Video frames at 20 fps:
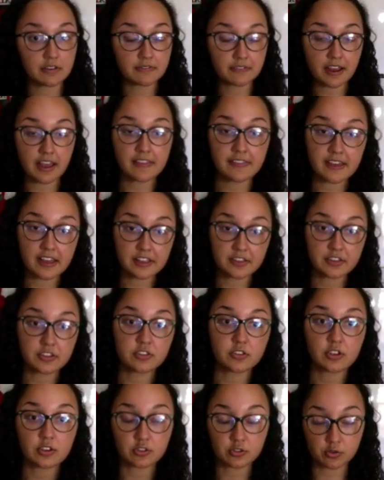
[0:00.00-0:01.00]
And then
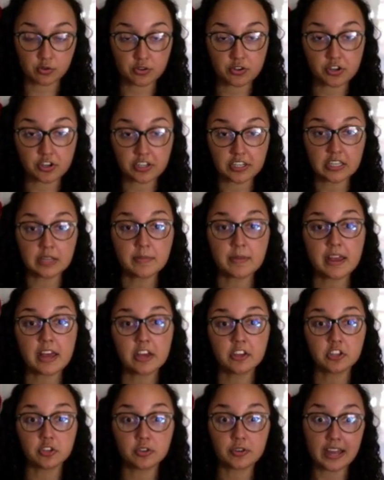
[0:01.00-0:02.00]
through your email,
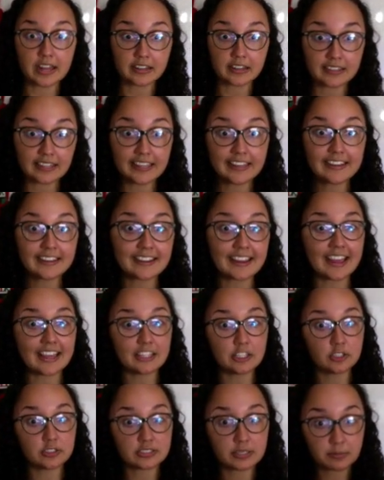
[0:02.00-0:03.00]
you'll get a link and
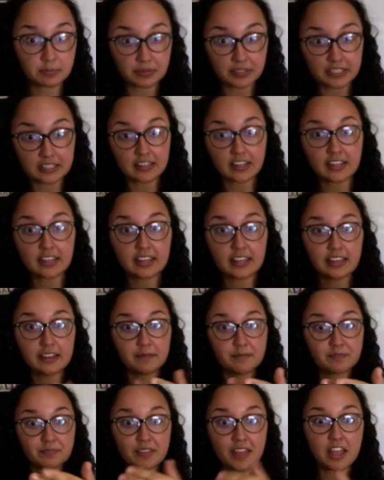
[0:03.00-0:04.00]
you simply click it
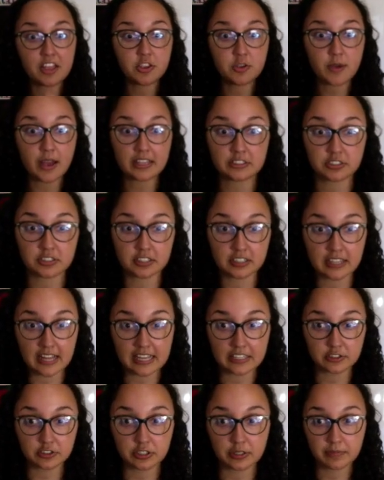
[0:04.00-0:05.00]
and you enter the
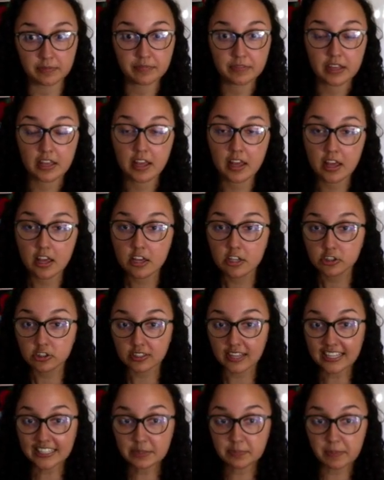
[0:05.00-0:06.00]
classroom. So
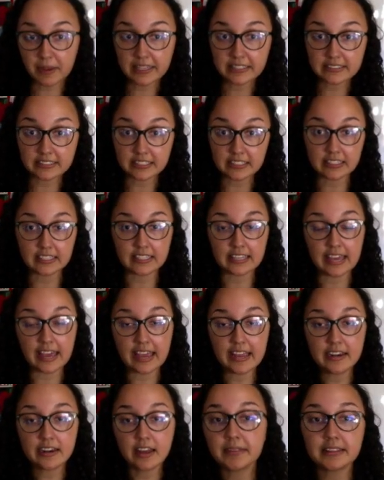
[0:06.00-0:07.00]
that's basically it.
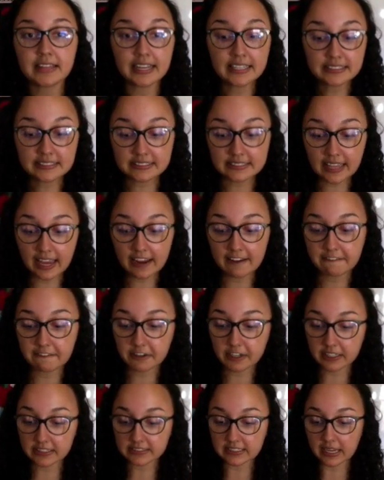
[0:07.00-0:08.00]
Let's say, for
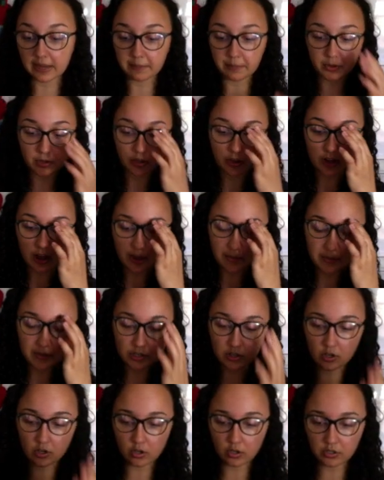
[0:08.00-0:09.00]
example, I'm going to
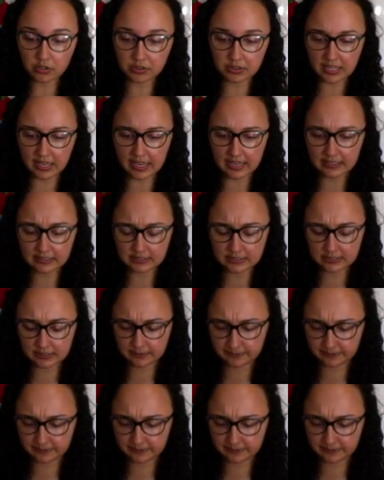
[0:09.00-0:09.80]
hold this.